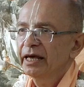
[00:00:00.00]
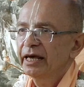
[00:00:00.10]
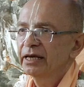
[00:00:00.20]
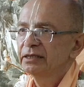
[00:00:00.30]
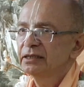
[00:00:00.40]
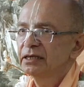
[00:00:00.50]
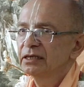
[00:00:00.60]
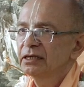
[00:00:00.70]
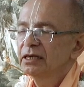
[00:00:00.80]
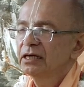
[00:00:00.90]
And
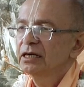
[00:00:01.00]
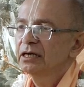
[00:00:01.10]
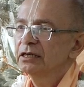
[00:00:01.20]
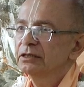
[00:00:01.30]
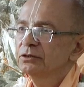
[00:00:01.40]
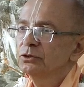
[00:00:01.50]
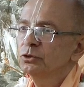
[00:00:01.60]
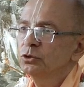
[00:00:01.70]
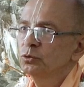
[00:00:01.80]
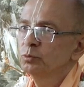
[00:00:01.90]
uh, uh,
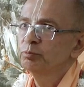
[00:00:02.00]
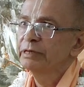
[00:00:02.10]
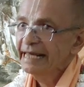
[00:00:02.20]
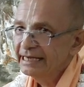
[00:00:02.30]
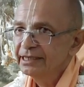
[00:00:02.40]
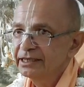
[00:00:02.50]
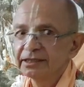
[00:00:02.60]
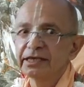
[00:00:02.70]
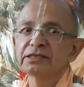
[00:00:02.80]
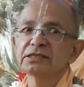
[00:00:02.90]
to break the
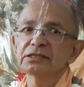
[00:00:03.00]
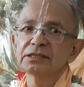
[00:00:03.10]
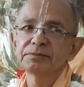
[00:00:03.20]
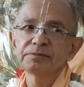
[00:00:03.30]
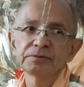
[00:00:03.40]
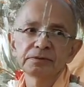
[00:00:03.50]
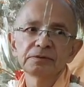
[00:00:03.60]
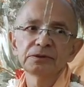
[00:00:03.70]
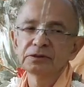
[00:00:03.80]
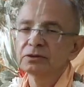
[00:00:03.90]
relationship,
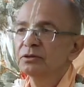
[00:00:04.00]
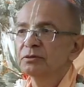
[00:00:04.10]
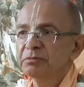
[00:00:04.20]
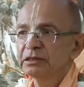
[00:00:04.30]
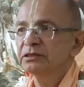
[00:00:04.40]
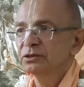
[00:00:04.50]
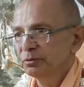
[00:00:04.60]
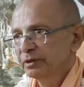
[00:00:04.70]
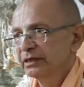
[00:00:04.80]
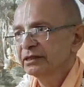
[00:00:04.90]
you know, it means to
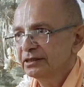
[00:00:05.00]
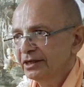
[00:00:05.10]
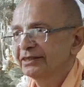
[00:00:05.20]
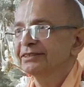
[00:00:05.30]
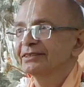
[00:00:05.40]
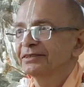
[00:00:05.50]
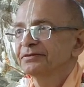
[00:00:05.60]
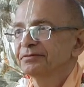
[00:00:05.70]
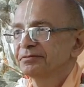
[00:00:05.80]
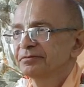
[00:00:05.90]
break the trust.
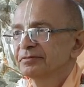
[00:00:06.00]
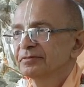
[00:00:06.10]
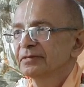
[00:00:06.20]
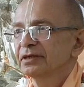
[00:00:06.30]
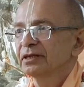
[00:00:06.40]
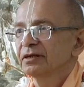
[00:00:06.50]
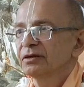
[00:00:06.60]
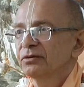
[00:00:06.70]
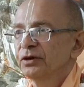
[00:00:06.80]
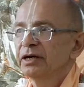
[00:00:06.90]

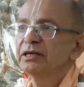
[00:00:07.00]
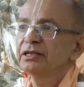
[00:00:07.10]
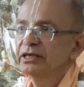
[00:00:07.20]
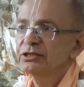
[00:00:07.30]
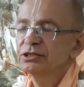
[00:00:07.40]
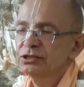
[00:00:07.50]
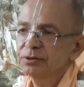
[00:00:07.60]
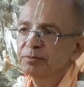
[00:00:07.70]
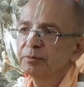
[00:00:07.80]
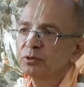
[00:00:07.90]
Why
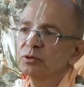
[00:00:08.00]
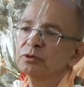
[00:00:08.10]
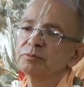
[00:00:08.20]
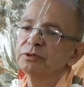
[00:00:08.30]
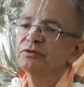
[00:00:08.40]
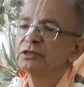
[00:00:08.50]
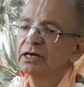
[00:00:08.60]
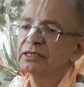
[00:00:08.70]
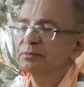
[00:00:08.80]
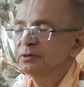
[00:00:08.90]
relationships are broken between
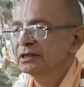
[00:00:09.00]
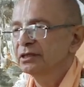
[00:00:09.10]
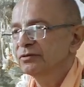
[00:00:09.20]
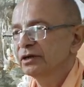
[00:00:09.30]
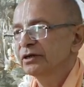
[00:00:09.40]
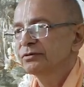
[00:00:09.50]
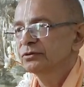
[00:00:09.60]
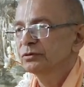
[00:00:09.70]
husband and wife or